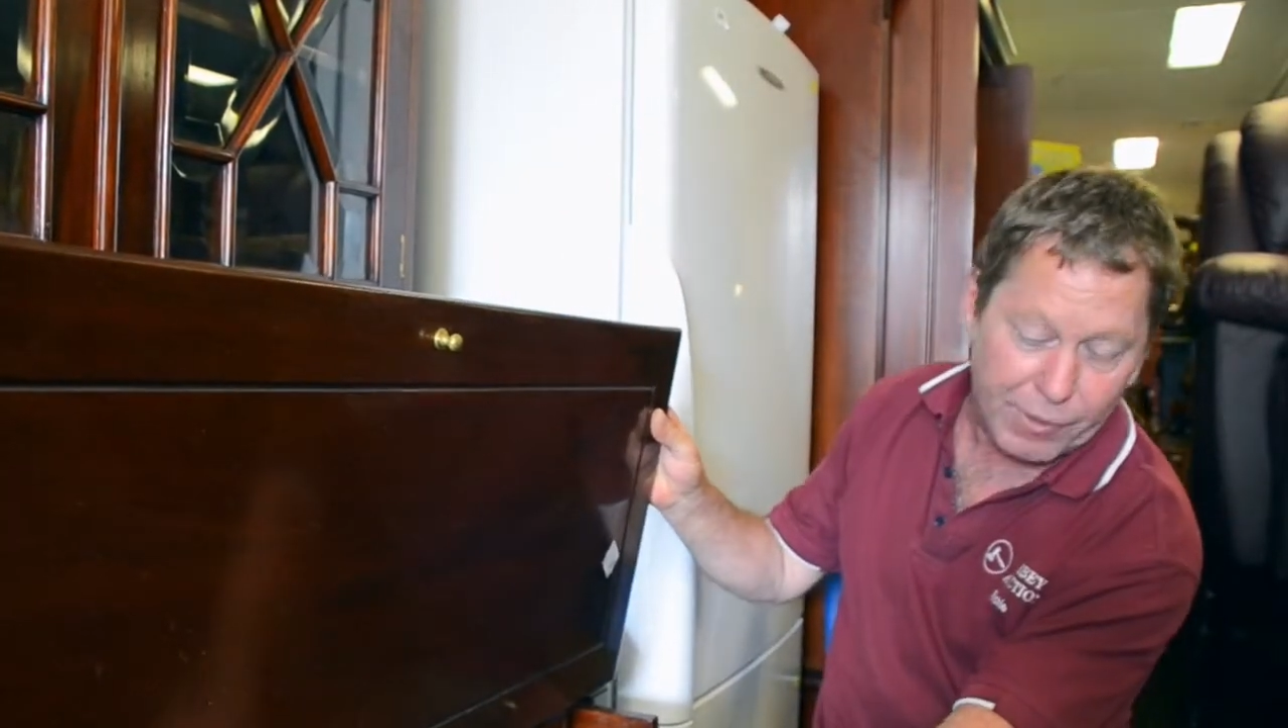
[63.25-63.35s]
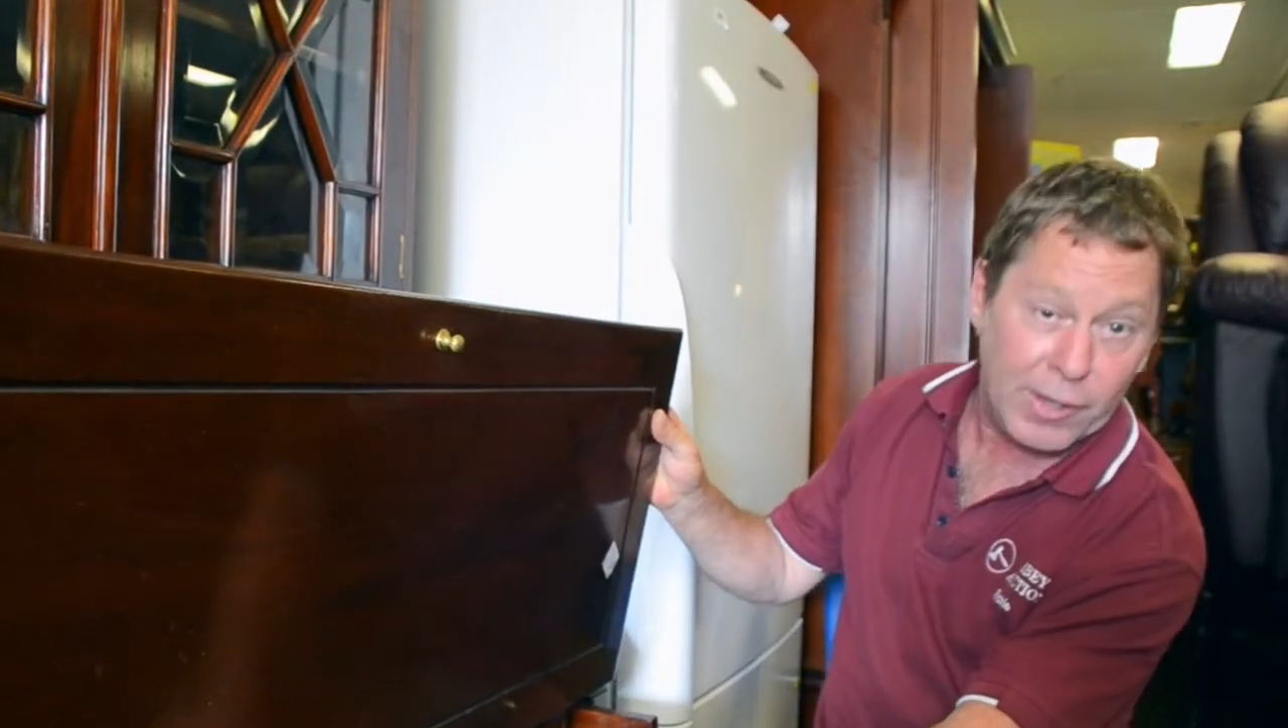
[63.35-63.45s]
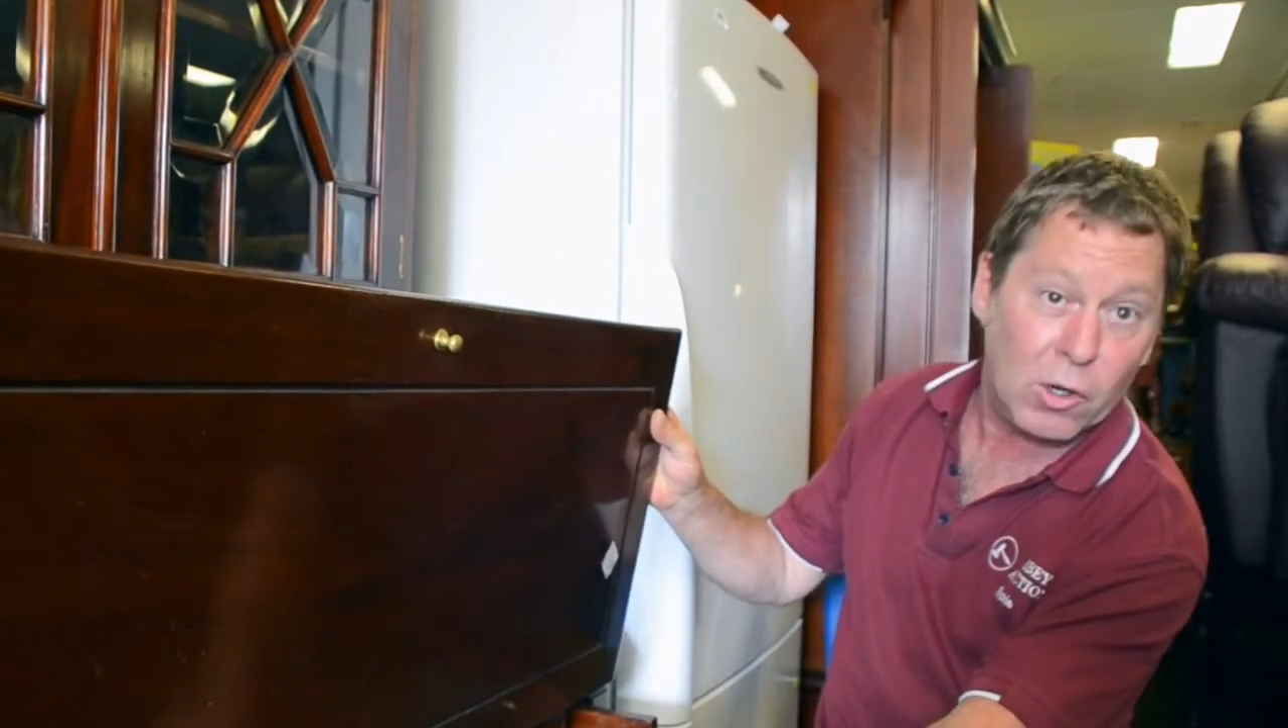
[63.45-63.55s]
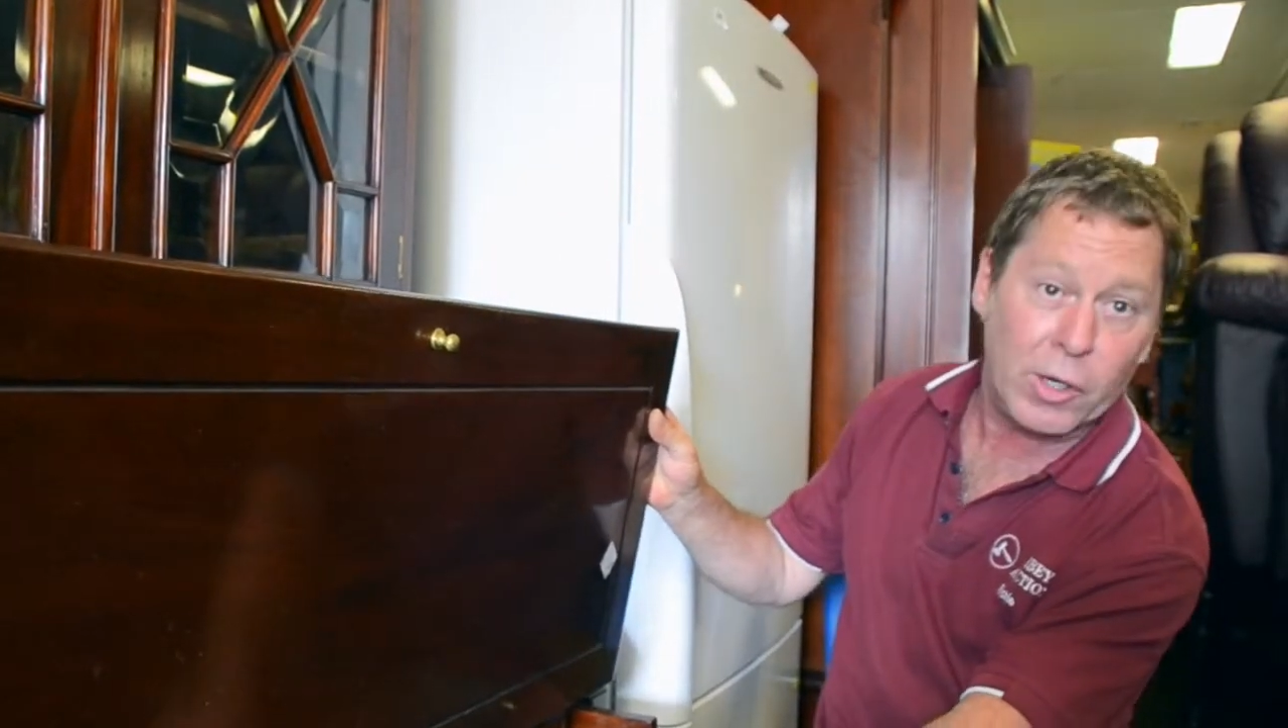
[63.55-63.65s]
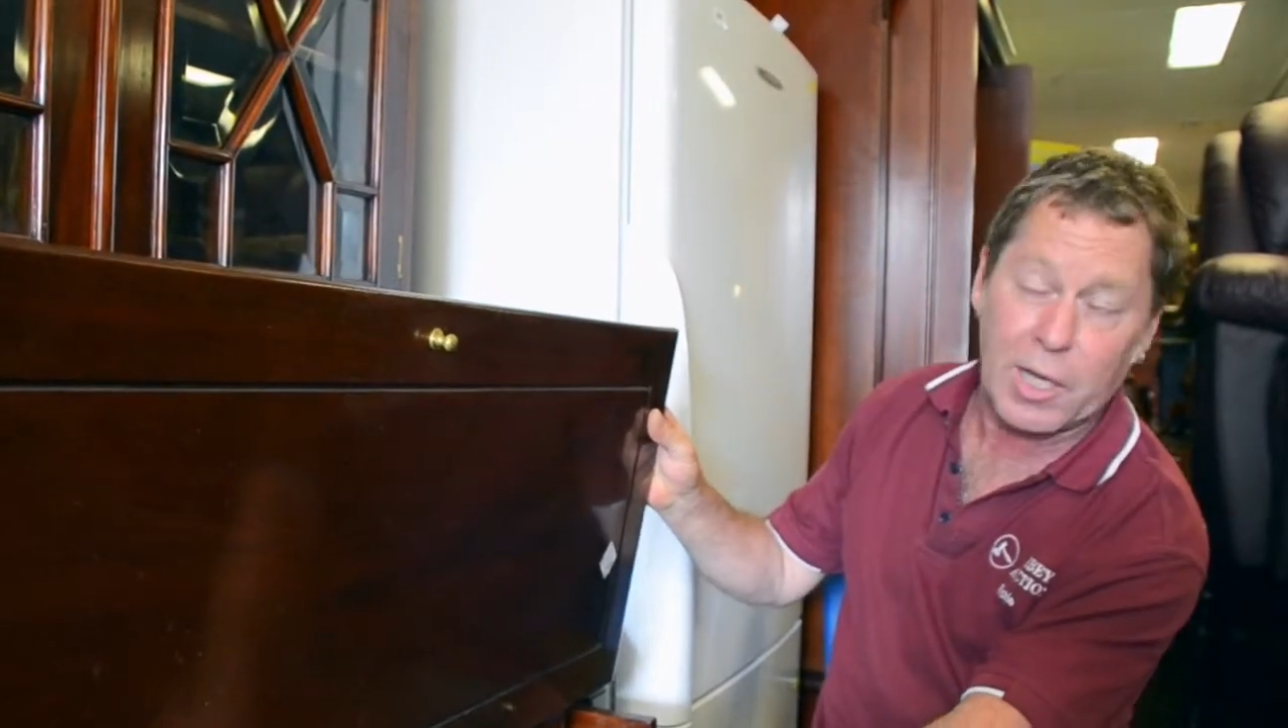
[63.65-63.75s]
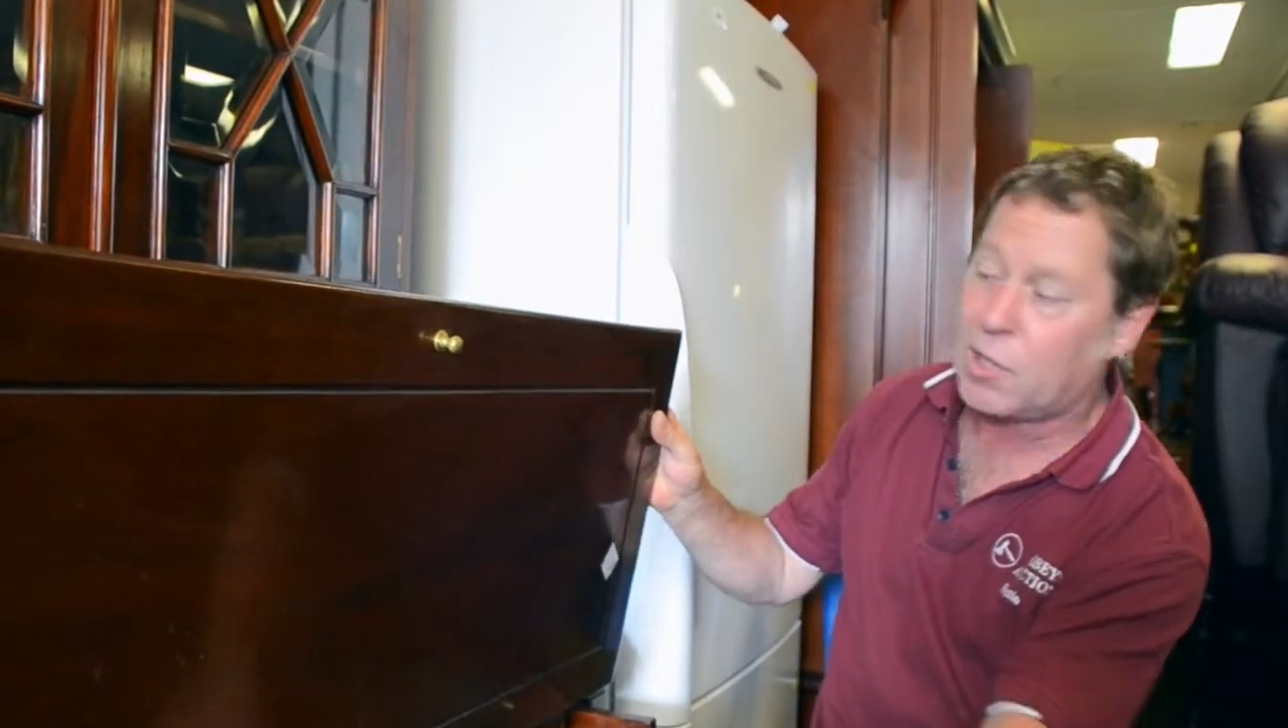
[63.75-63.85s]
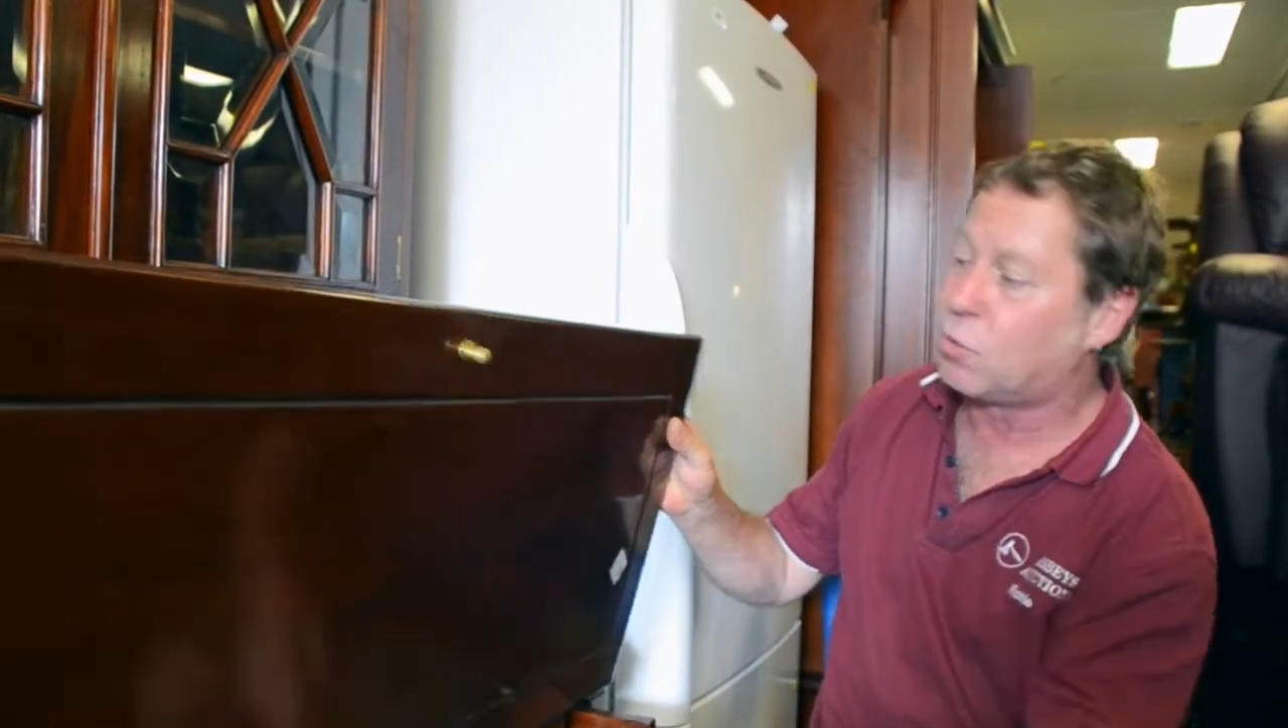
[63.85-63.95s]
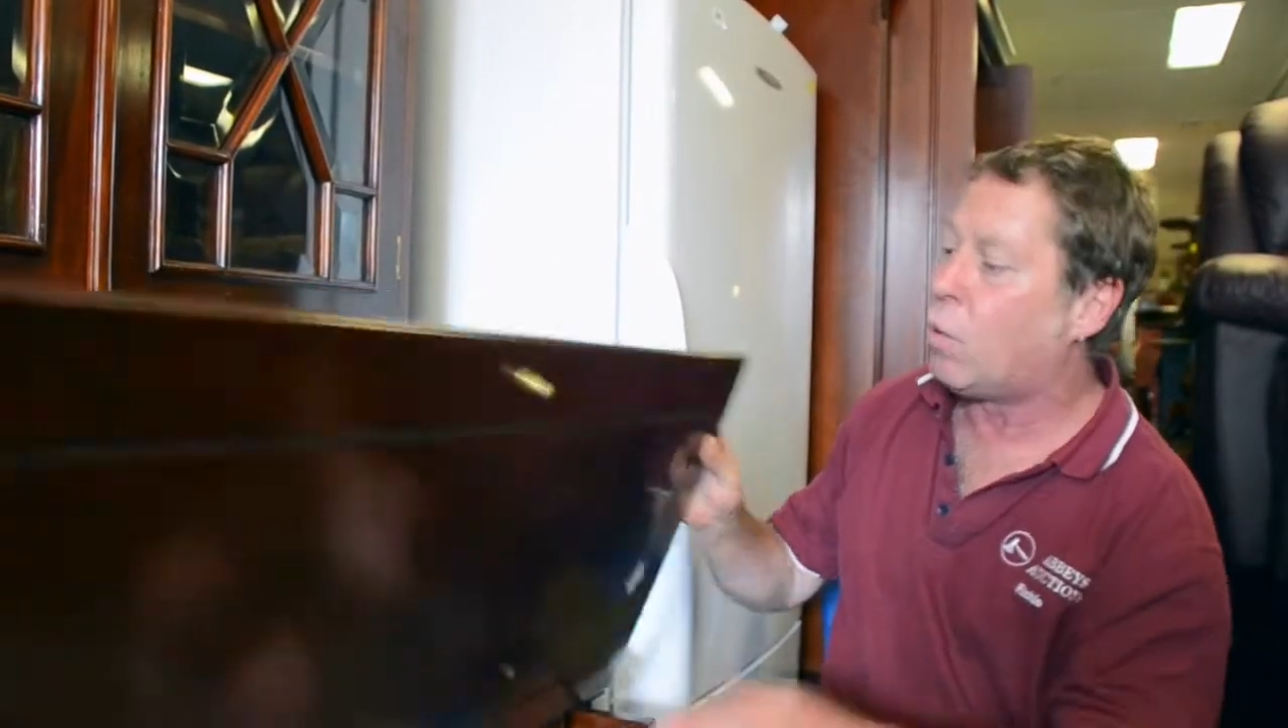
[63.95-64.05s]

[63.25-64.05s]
feet on it as